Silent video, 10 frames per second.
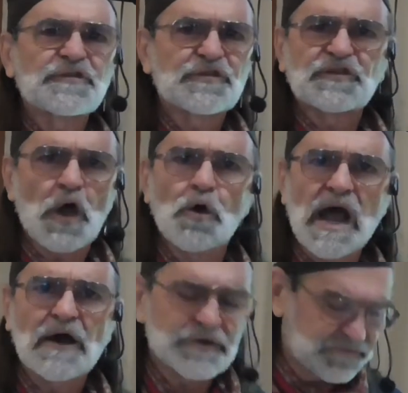so
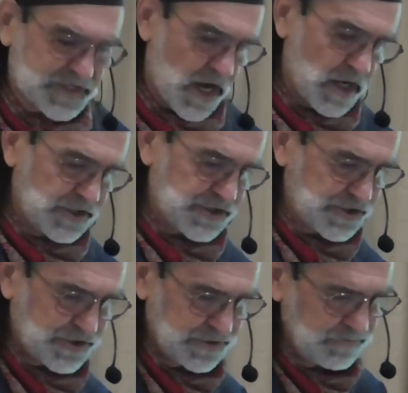out of
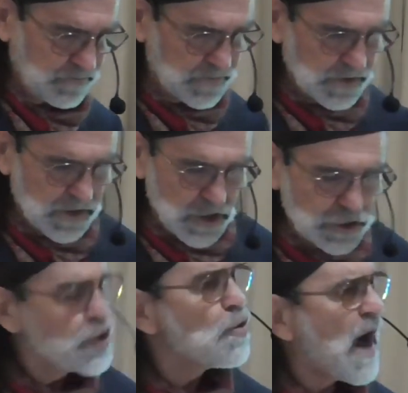touch.
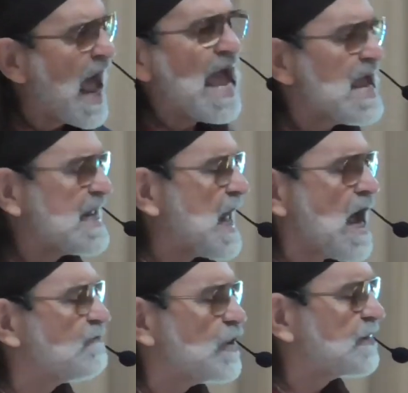You hate
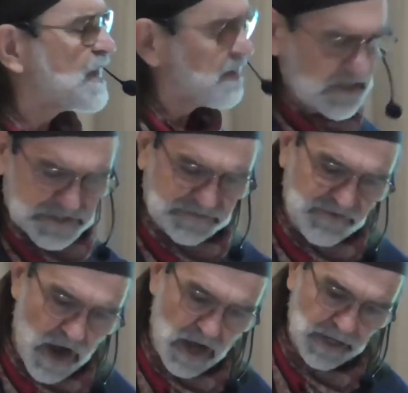everything that's
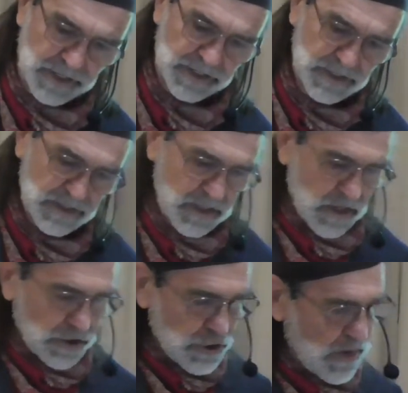fun.
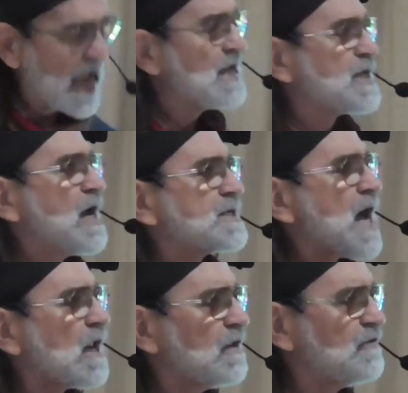You hate
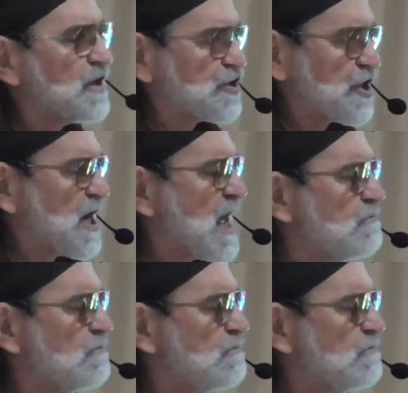television and